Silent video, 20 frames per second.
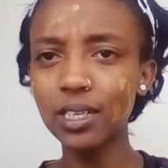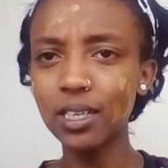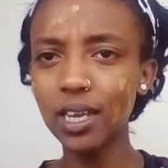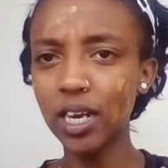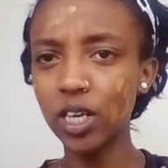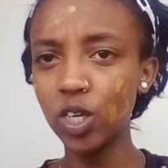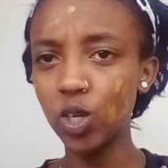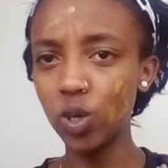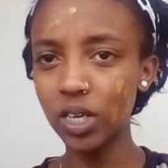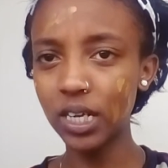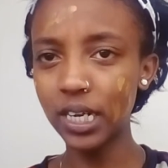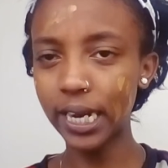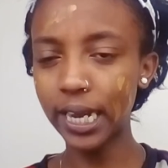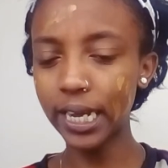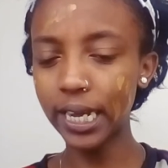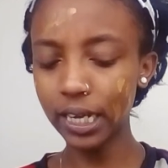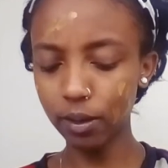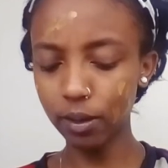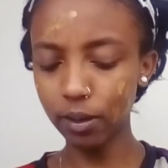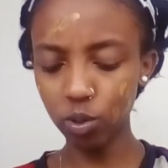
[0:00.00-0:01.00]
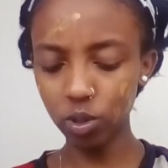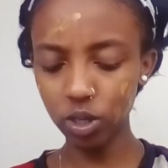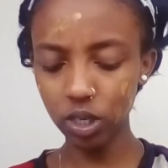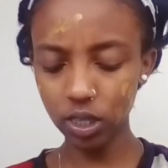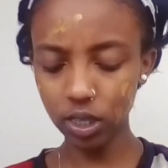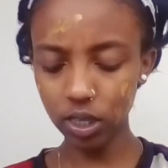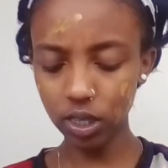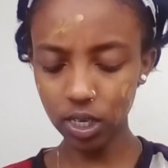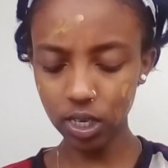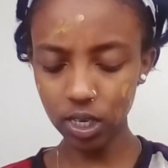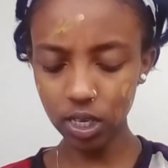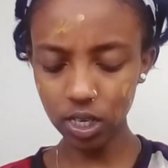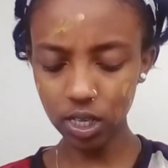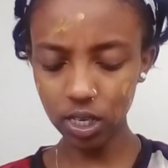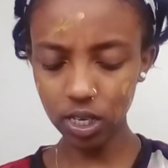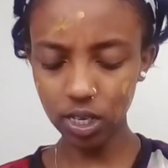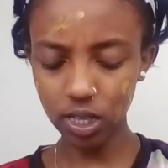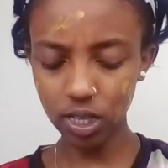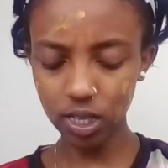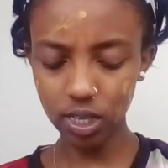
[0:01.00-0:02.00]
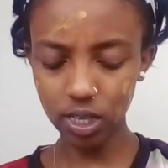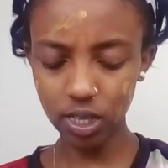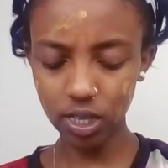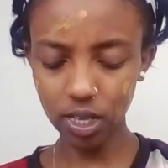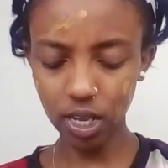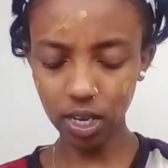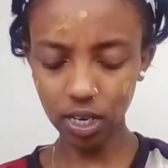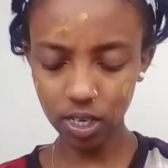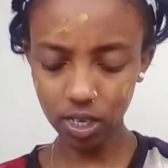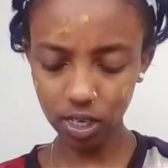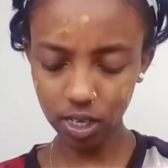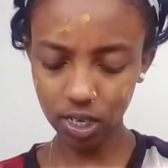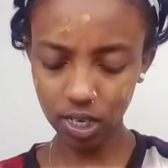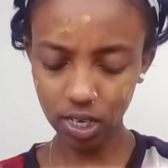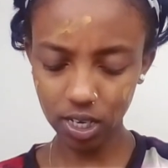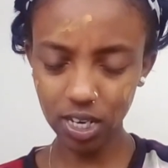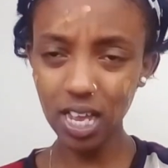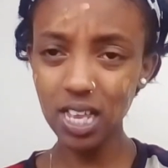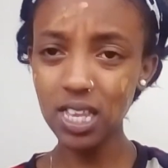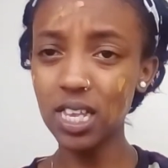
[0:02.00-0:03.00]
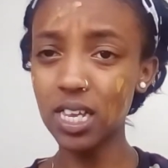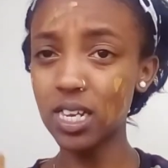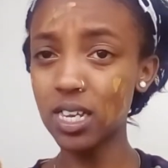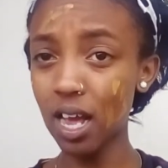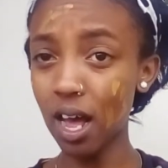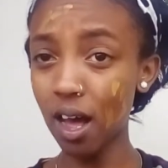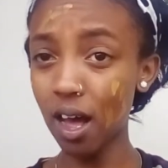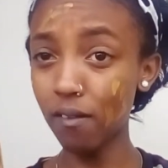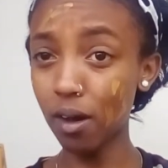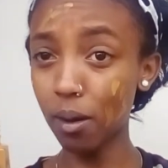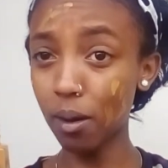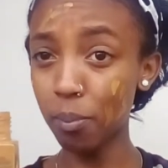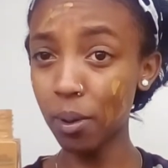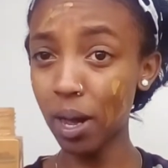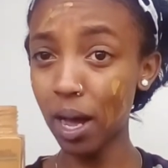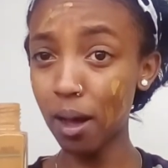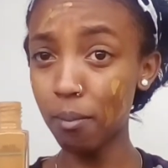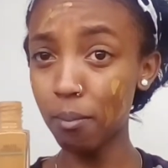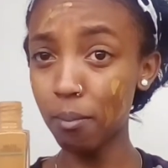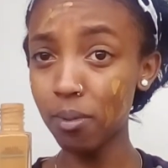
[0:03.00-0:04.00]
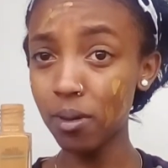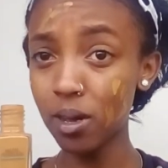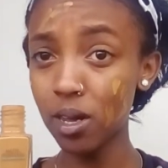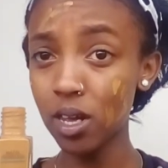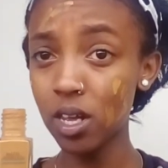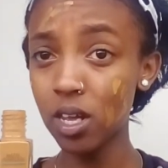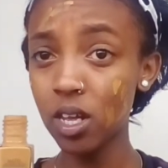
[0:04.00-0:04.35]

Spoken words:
that I don't like about this is that it doesn't have a pump,